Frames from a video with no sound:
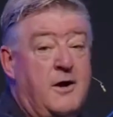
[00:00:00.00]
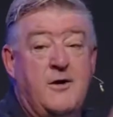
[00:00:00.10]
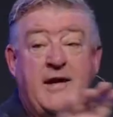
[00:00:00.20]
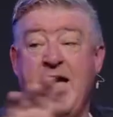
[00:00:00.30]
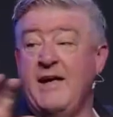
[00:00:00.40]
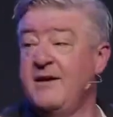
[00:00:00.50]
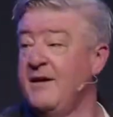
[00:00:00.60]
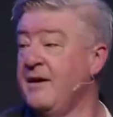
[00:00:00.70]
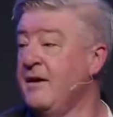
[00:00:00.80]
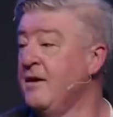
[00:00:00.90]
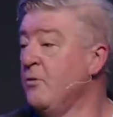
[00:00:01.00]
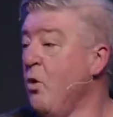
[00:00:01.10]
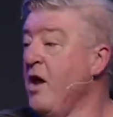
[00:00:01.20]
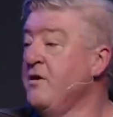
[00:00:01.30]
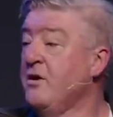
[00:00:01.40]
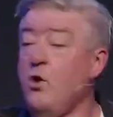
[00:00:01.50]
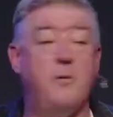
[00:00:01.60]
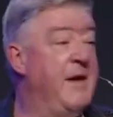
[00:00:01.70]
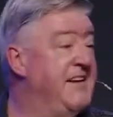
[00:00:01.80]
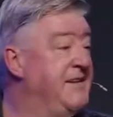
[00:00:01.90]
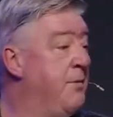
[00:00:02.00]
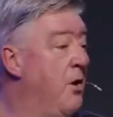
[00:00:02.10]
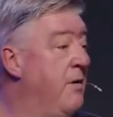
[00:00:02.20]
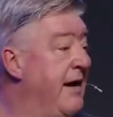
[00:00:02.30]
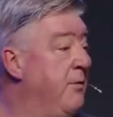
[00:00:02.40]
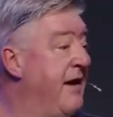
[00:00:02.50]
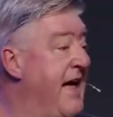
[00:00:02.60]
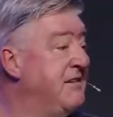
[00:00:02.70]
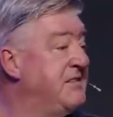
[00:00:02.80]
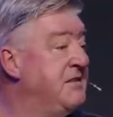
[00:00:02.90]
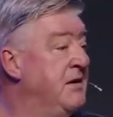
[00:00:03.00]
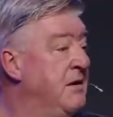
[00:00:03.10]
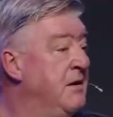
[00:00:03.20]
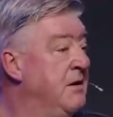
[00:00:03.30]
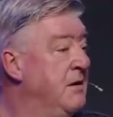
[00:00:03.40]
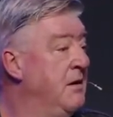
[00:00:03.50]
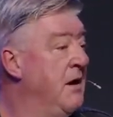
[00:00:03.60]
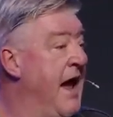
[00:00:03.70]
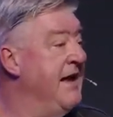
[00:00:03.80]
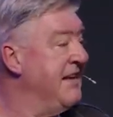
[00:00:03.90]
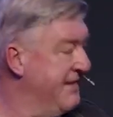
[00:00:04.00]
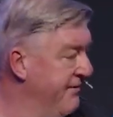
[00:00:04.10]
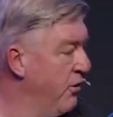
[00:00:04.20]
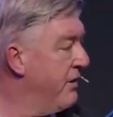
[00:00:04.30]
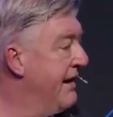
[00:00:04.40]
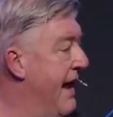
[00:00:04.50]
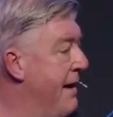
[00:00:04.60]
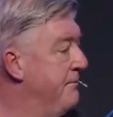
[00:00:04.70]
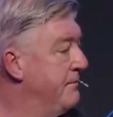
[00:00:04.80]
Okay. One, God bless you, bro. Anyone else? Hey, let's give the Lord a clap.